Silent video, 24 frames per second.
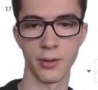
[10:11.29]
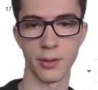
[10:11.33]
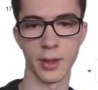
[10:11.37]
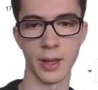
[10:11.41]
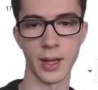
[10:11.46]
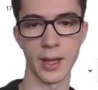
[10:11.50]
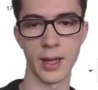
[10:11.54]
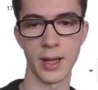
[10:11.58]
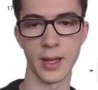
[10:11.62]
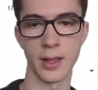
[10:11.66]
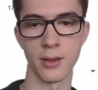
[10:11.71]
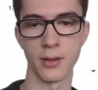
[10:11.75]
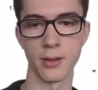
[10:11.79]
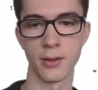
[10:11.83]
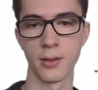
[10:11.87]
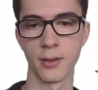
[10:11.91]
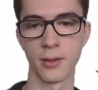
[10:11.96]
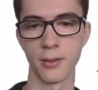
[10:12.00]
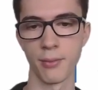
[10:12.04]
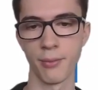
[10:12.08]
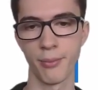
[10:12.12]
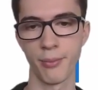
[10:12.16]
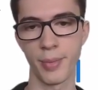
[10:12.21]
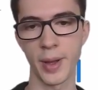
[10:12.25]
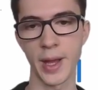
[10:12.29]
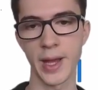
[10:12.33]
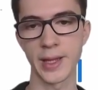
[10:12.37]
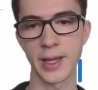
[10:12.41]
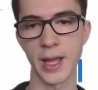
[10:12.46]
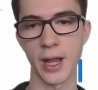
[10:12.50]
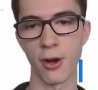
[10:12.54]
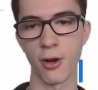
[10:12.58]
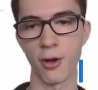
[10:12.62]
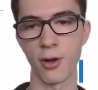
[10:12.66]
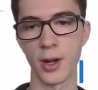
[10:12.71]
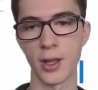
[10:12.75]
then
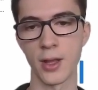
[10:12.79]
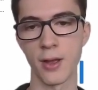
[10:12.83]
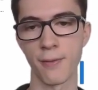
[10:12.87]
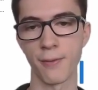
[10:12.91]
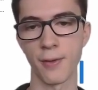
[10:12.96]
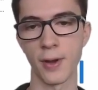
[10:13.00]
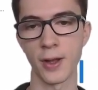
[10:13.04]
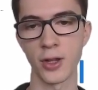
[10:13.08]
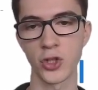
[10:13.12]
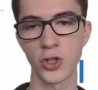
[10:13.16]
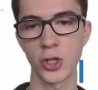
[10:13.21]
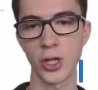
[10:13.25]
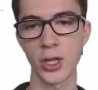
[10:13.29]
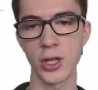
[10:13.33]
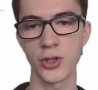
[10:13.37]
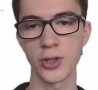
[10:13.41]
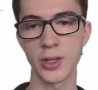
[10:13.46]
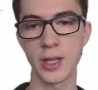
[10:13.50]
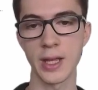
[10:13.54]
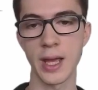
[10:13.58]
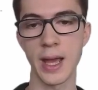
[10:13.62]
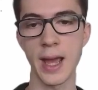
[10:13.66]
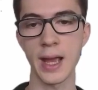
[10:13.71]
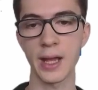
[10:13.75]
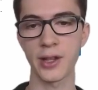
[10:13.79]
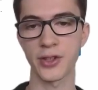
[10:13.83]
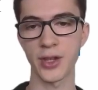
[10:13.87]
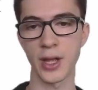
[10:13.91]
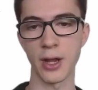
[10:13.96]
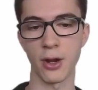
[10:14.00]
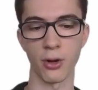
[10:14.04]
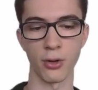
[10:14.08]
big error. And if I change the x